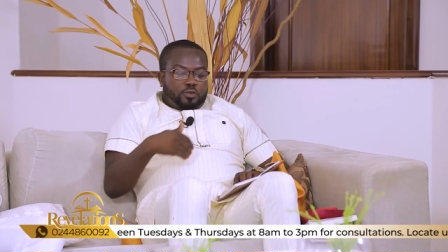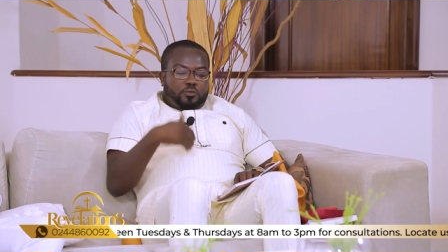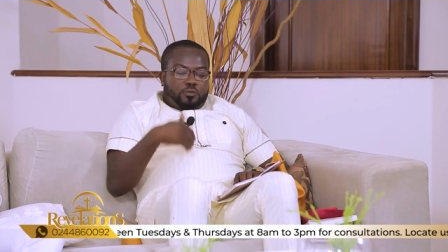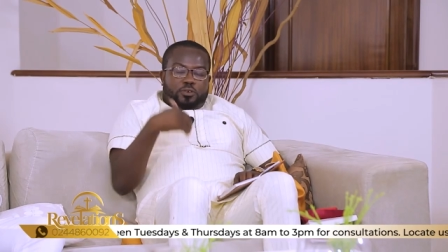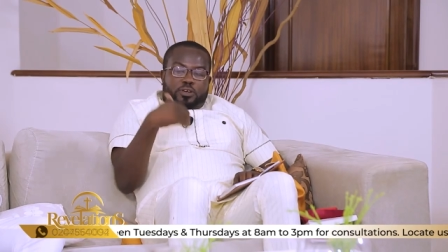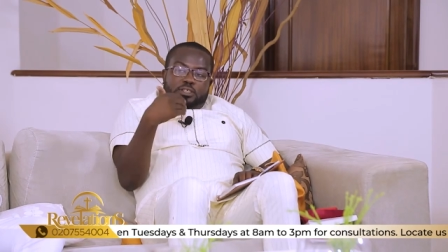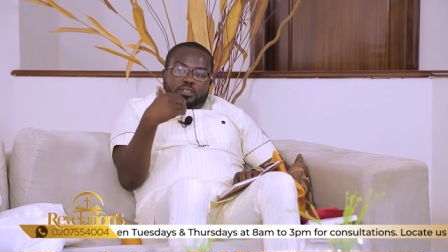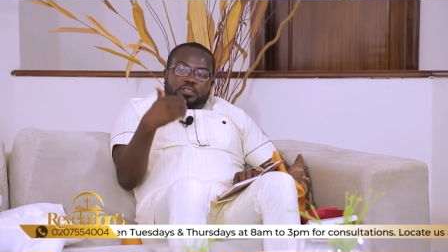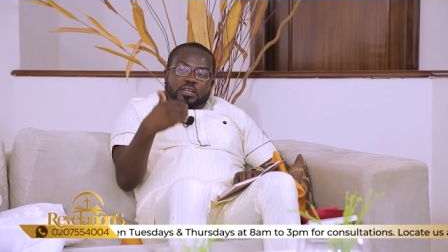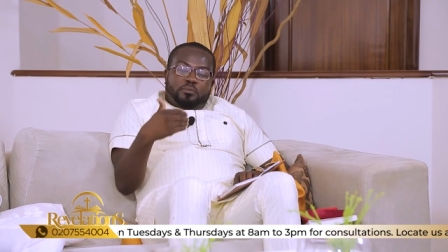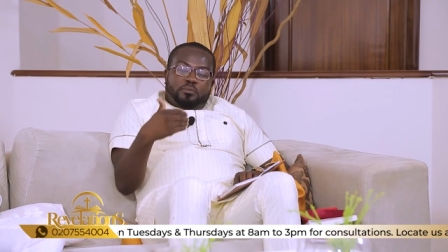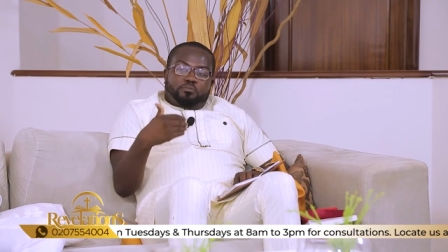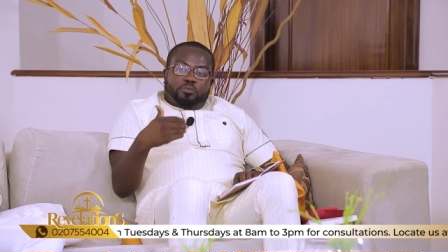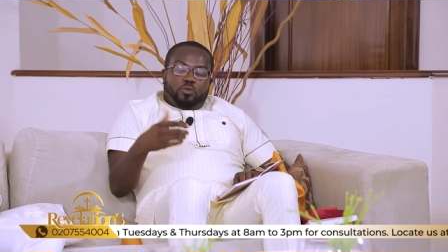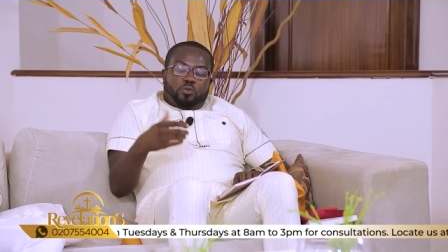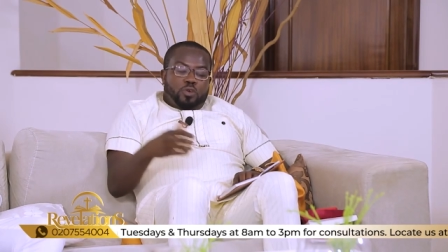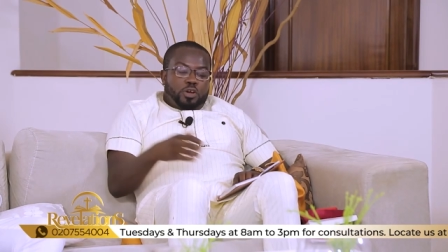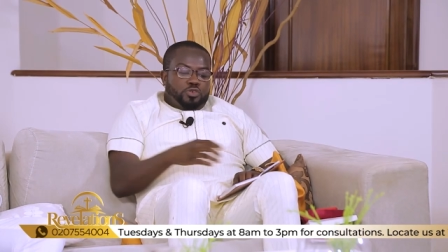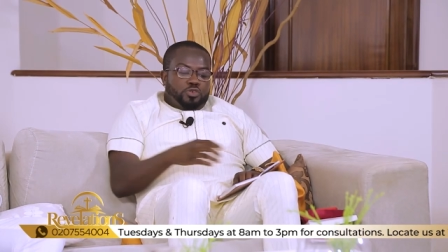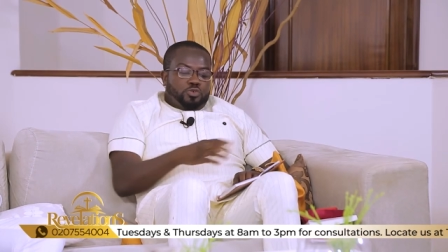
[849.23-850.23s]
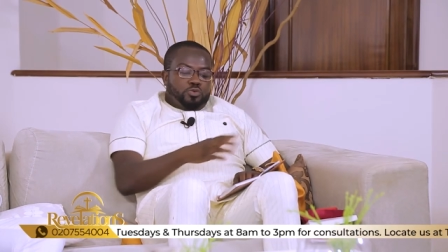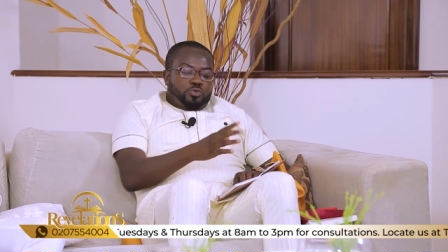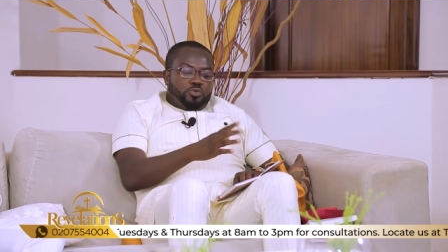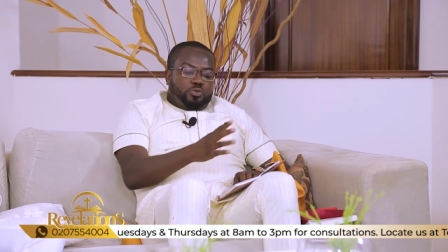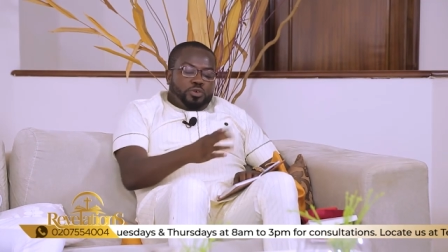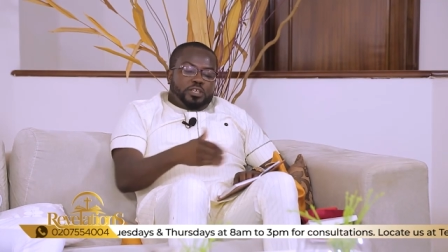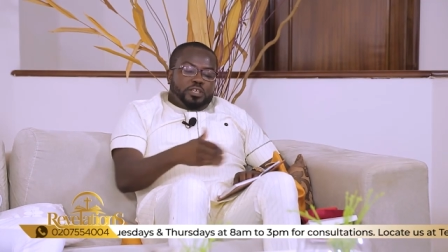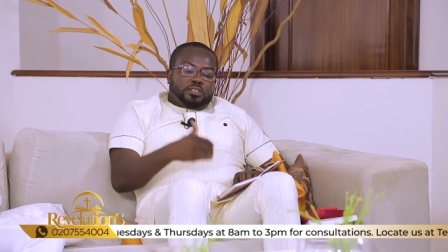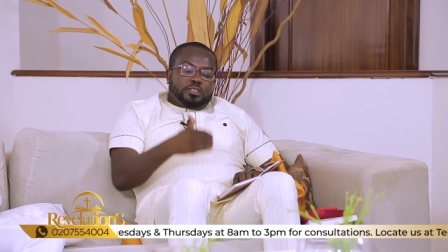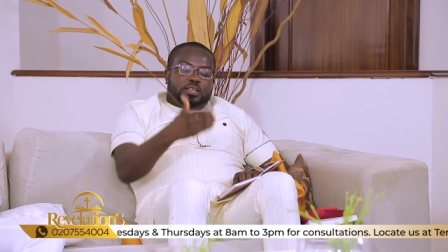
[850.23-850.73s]
for example, when you
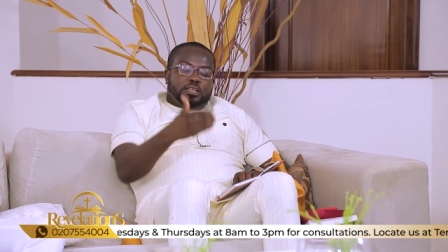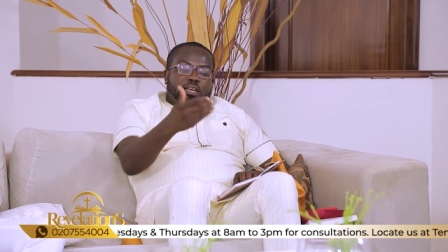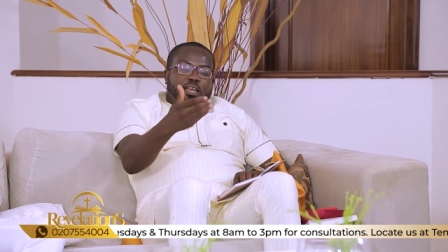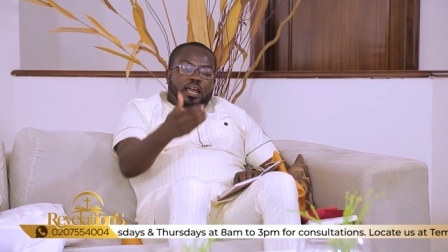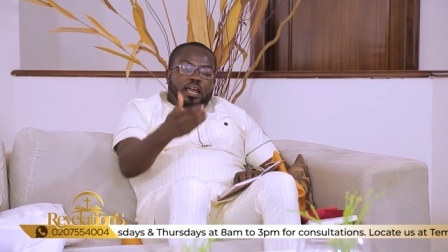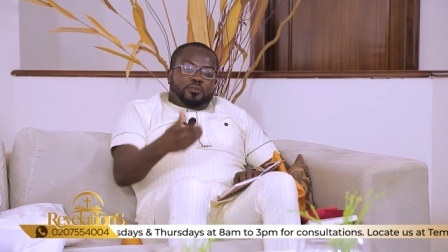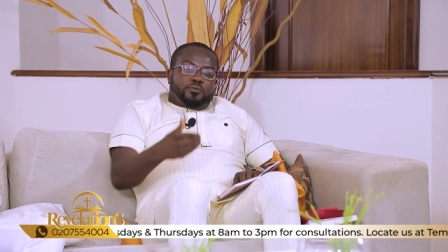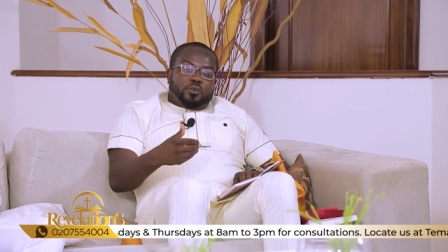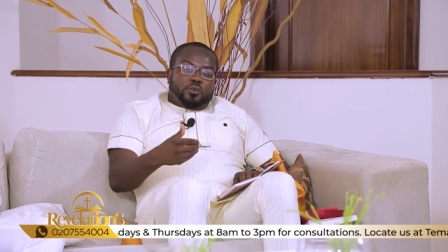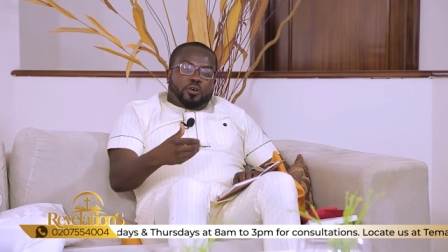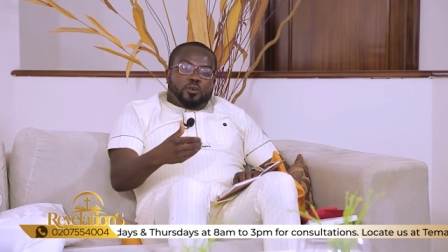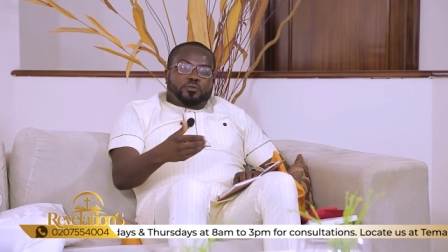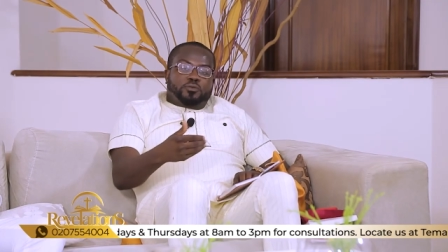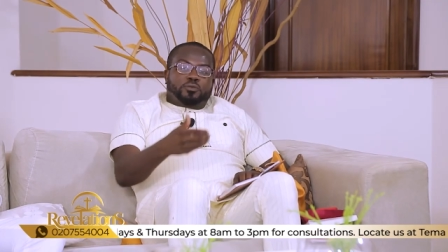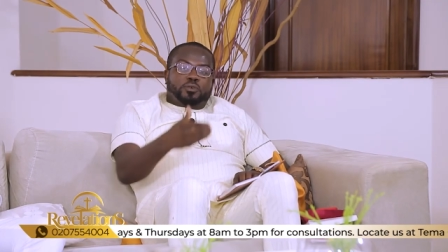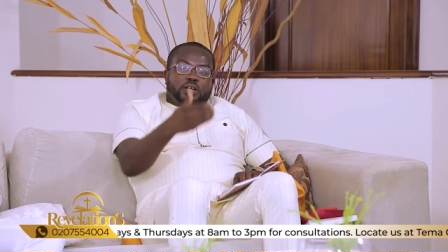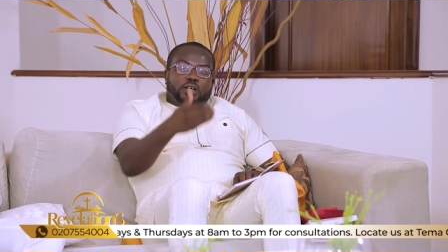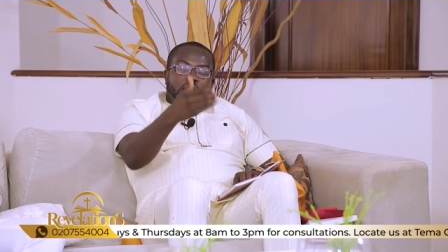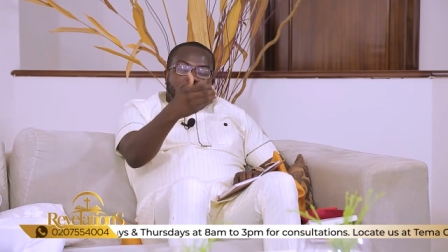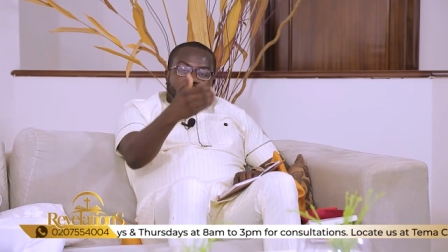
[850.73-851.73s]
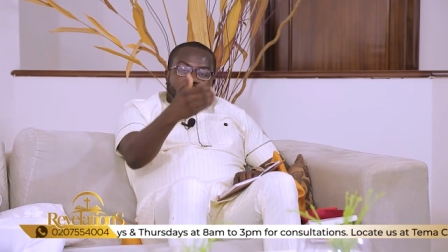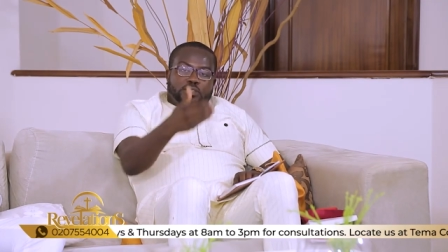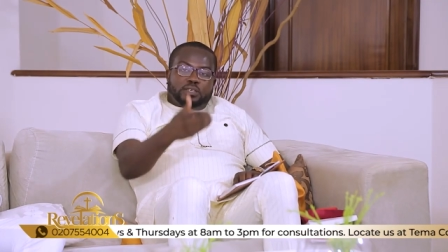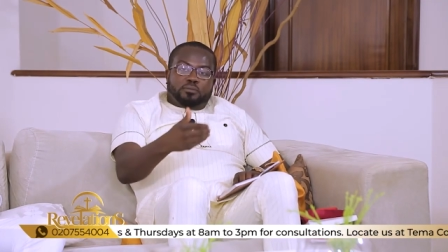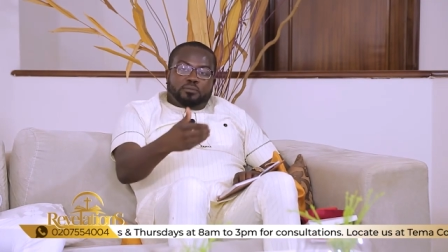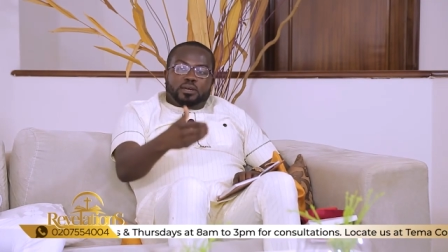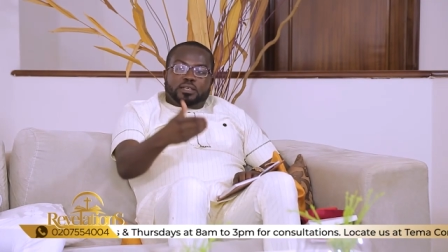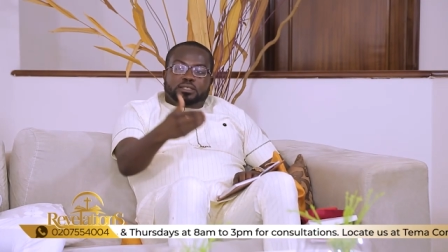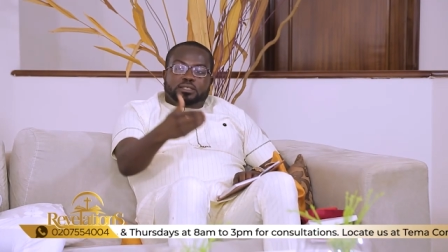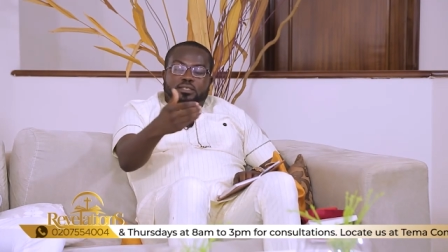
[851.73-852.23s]
read the life of
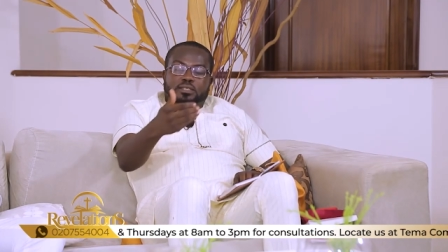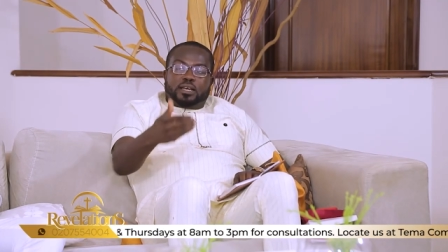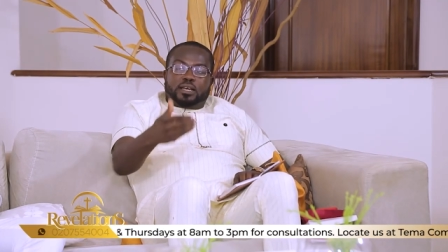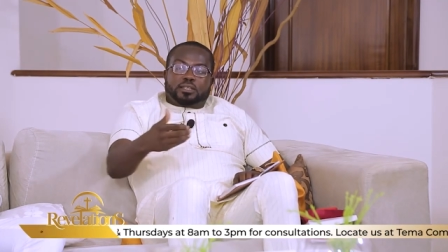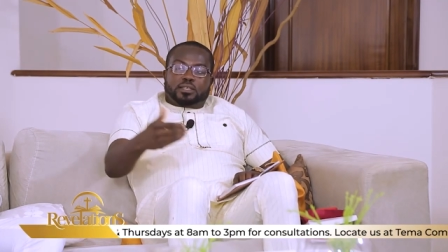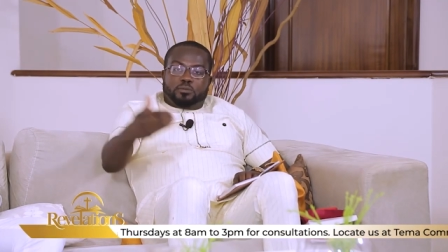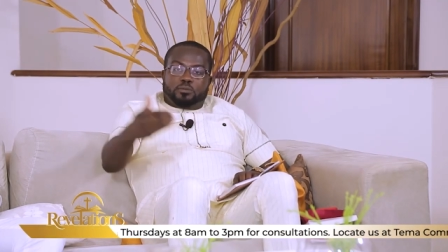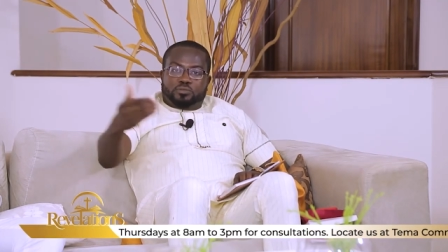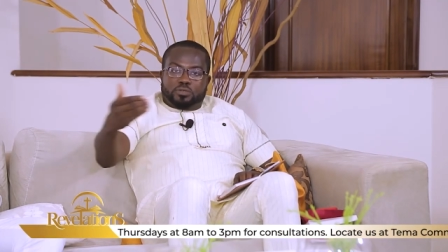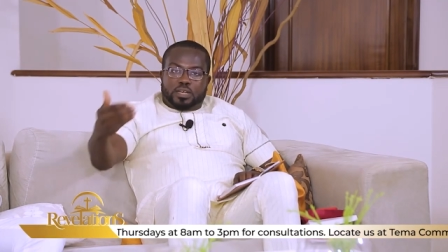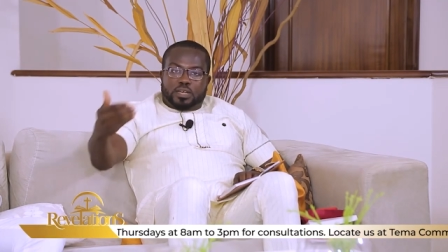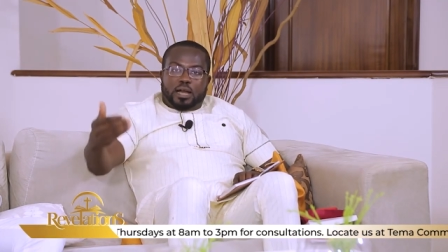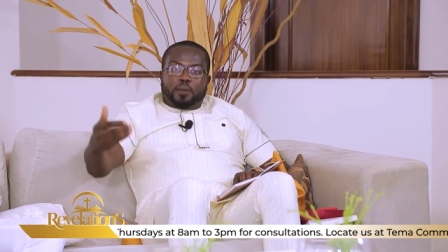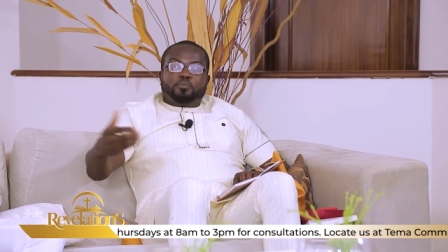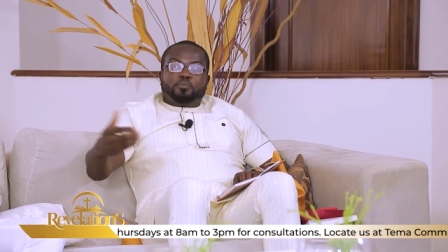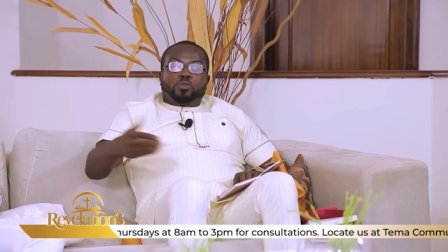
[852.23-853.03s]
Gautama Siddhartha Buddha,